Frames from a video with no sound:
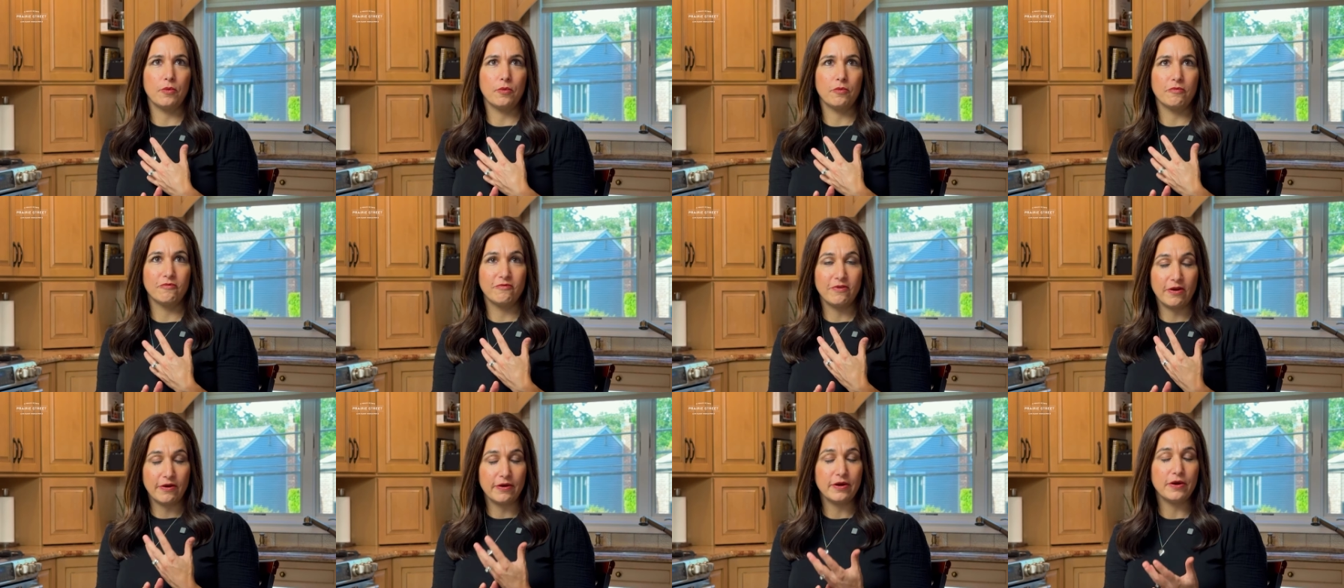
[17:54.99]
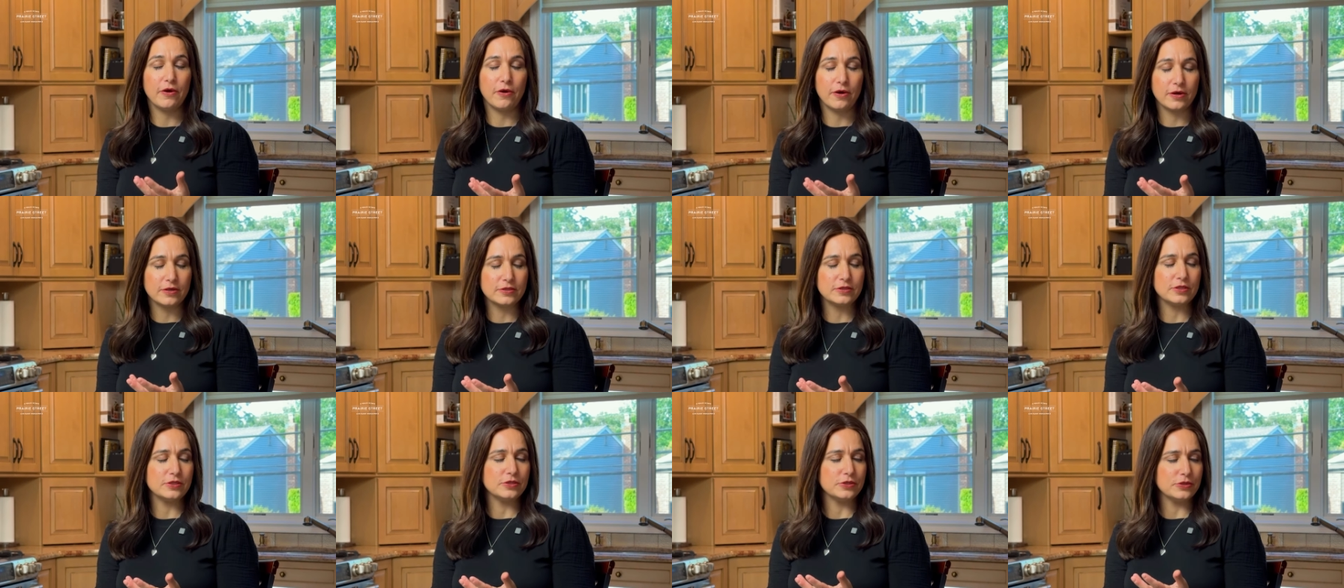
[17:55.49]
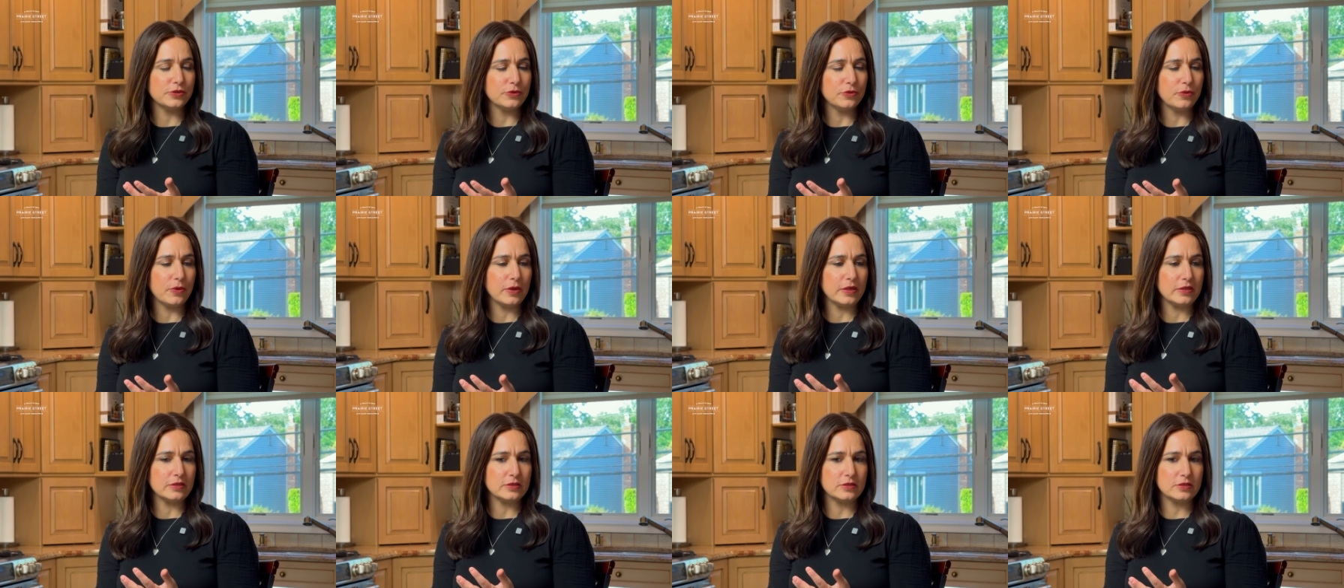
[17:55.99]
very hard to do
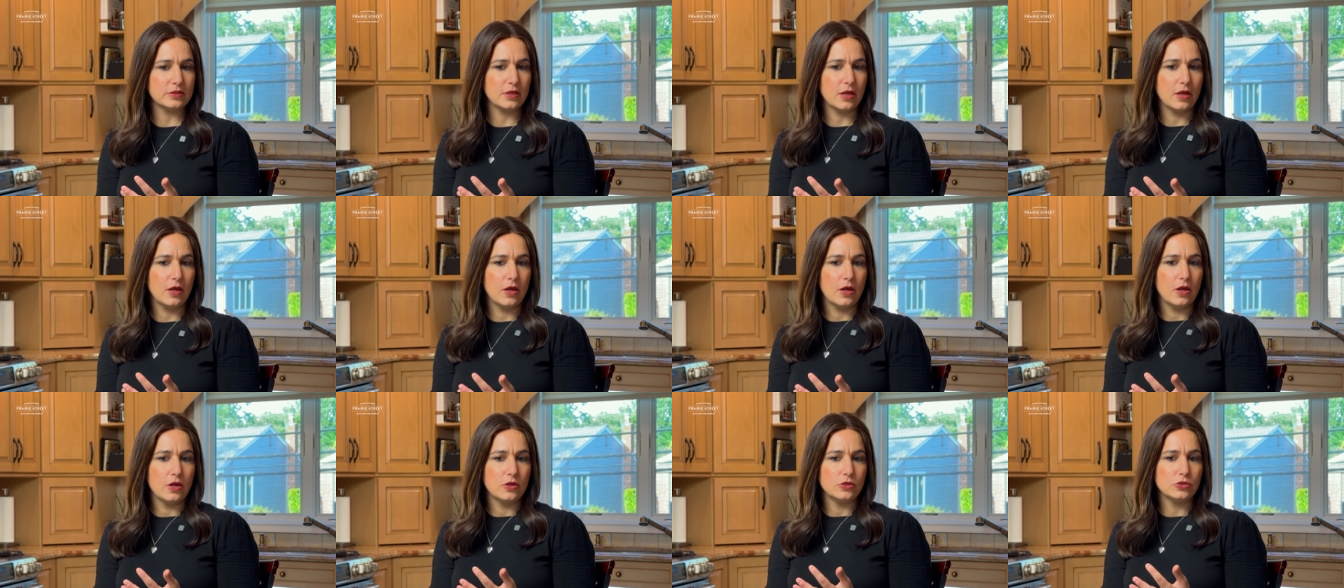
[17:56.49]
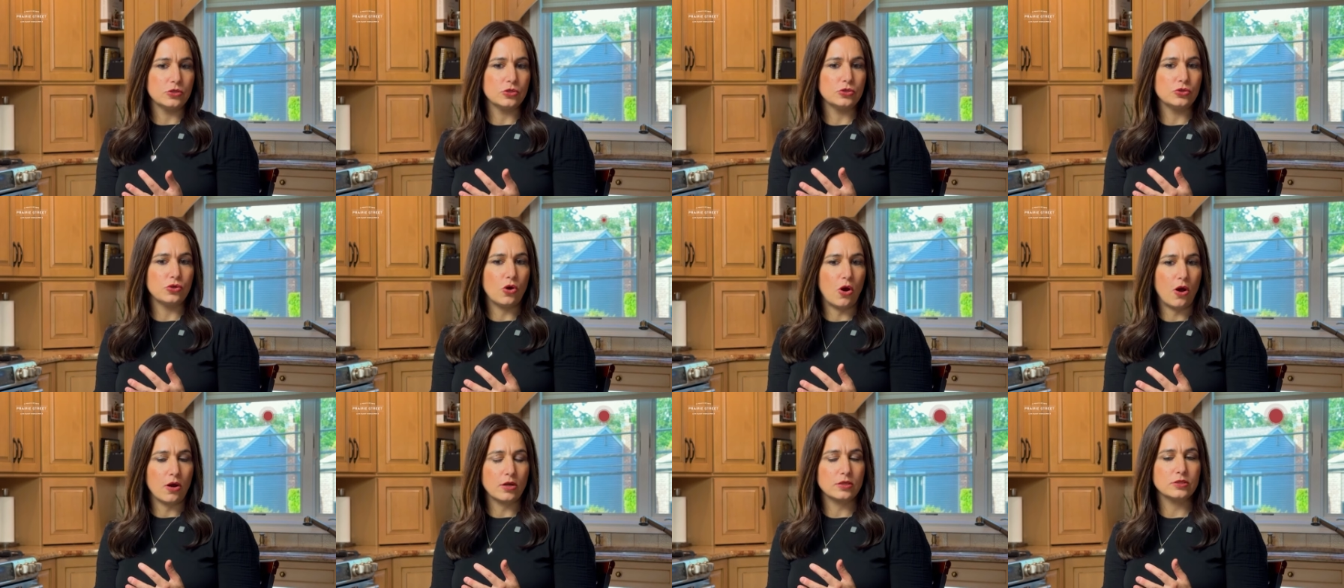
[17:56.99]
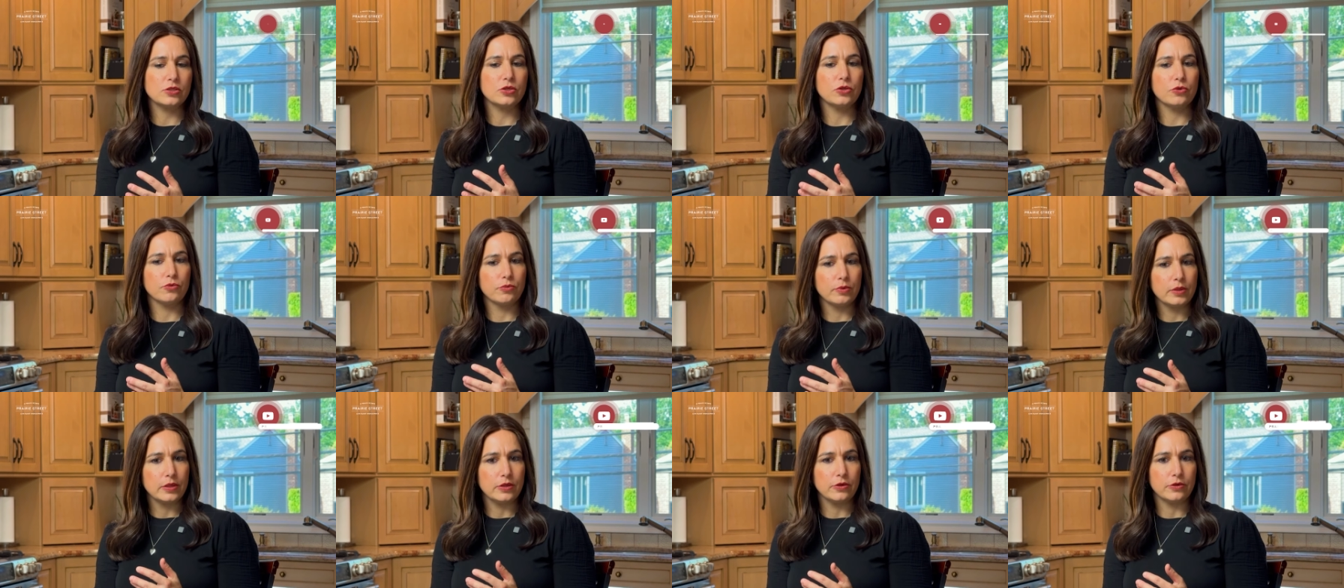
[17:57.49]
was to talk to the
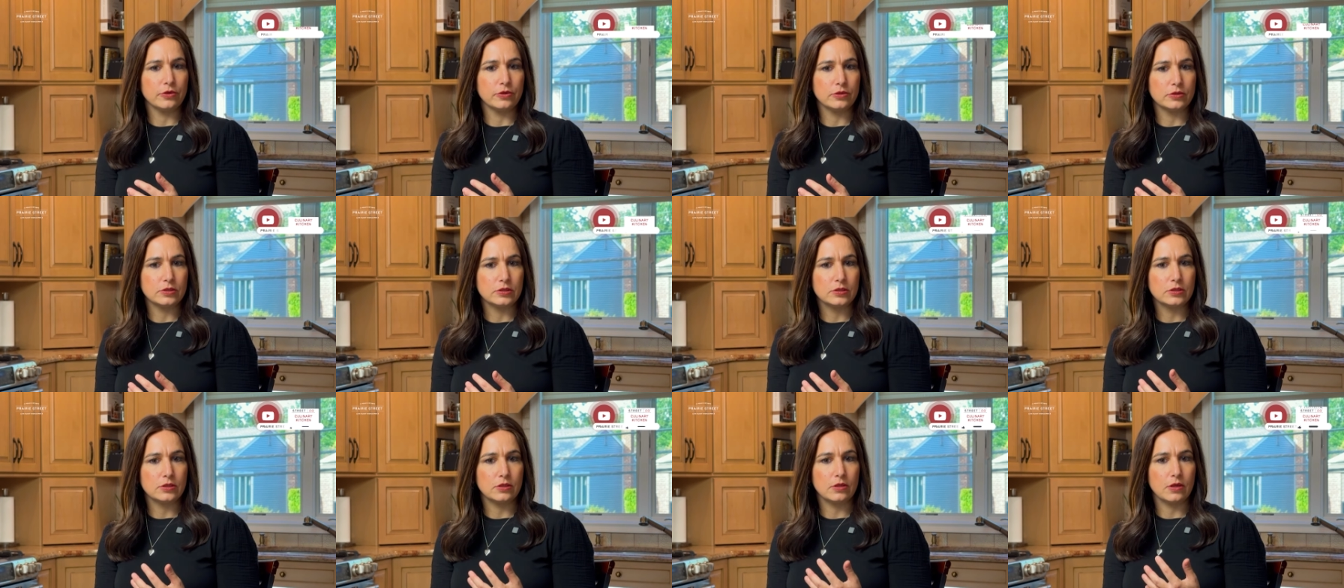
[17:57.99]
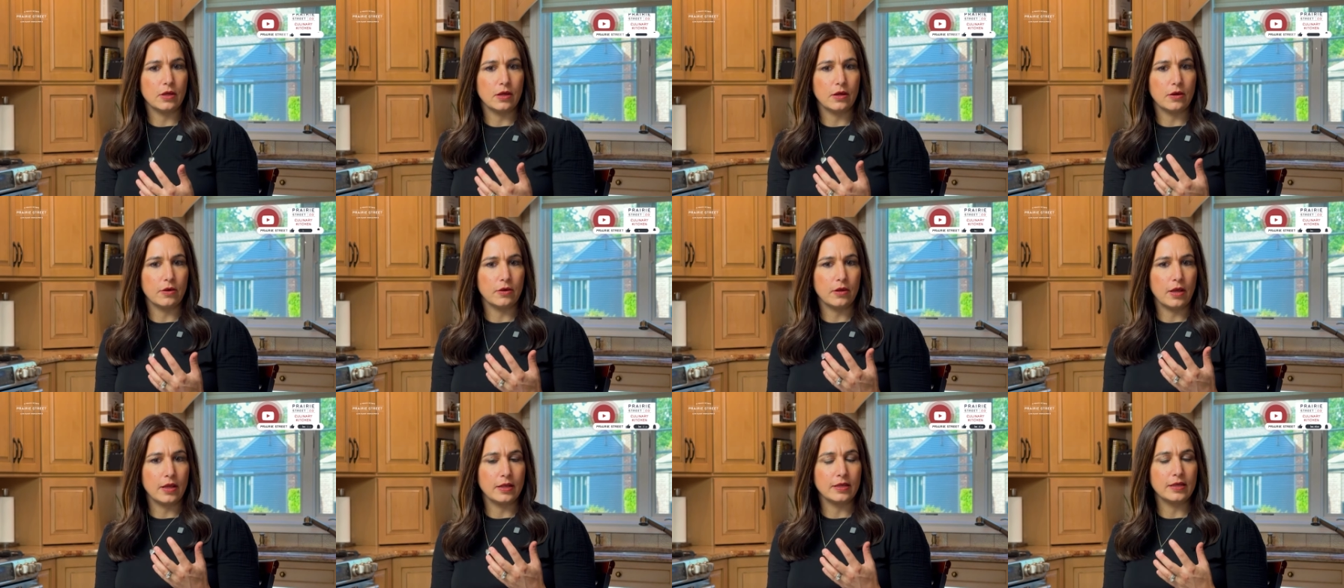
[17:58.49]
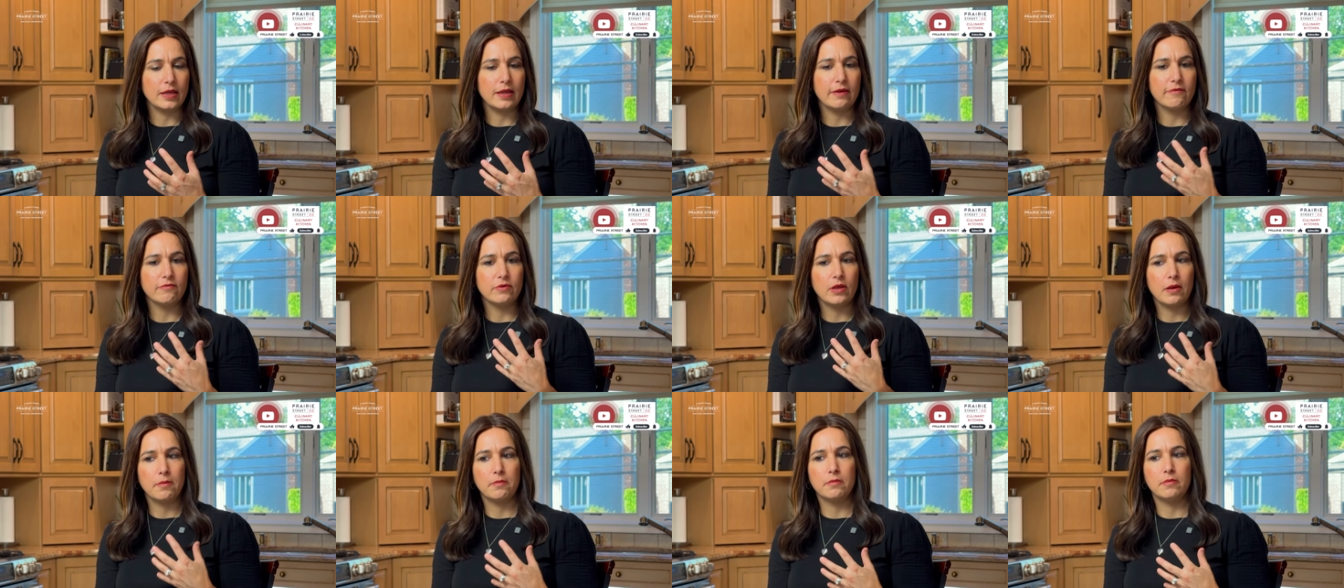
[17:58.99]
readers and give
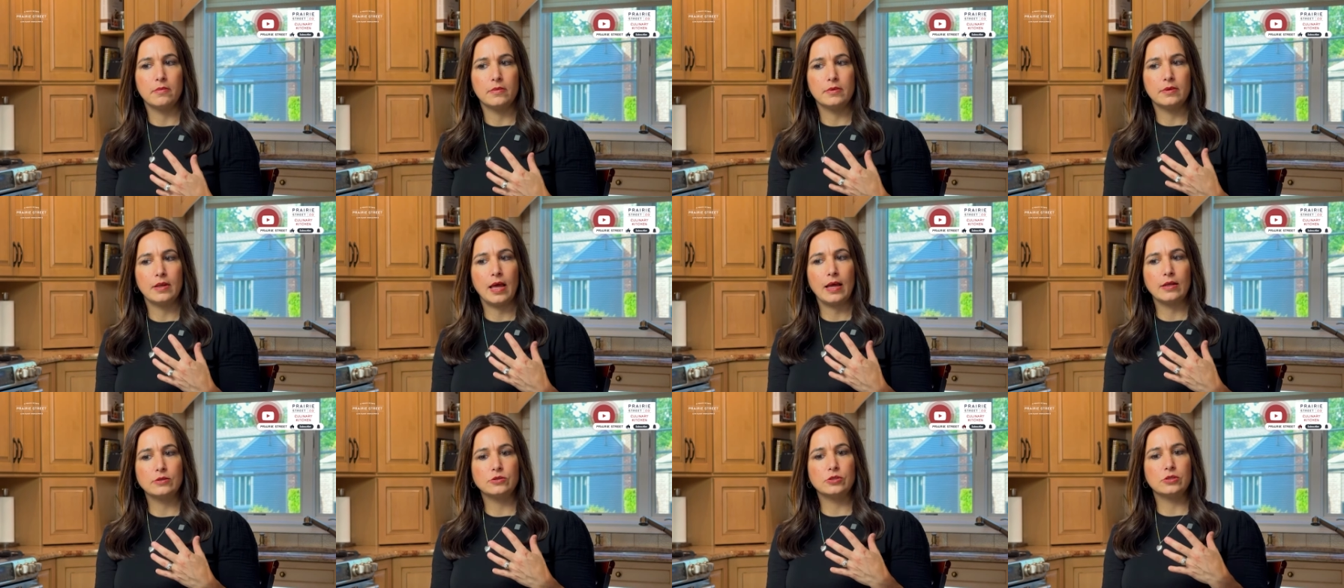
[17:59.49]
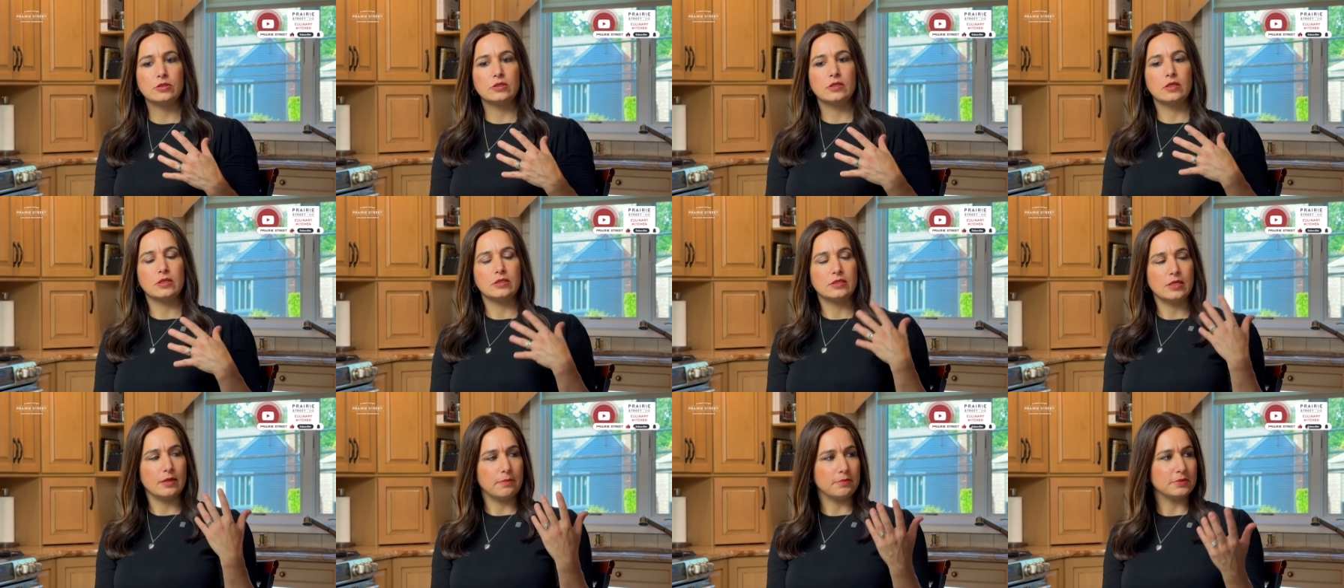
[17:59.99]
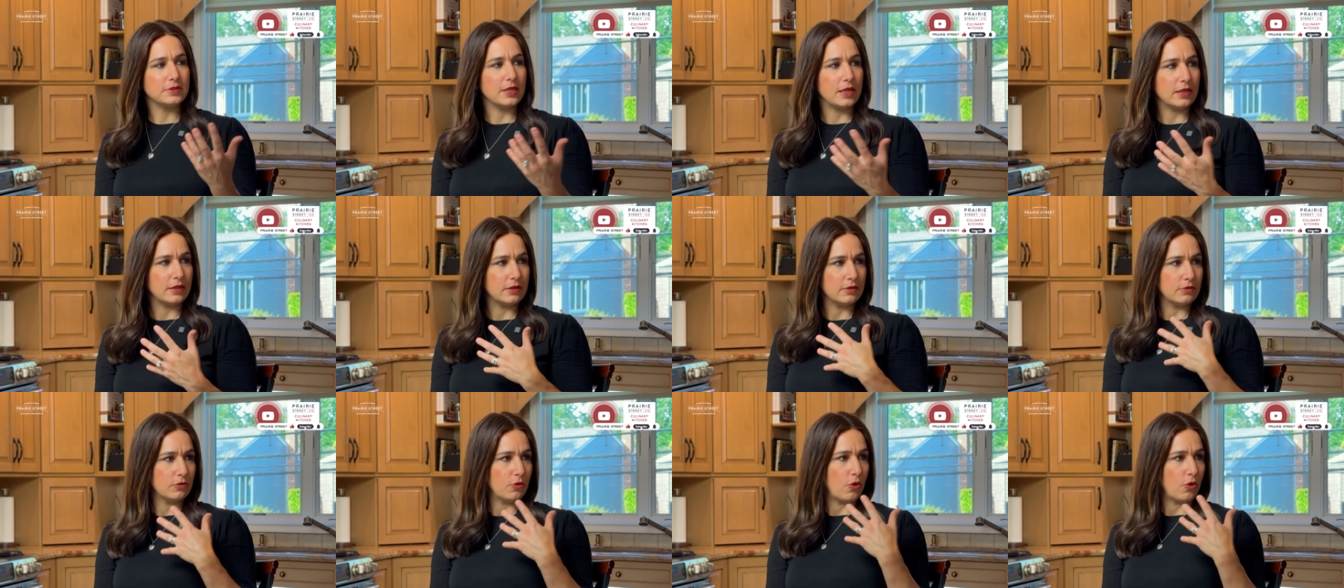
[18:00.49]
them not just the tips and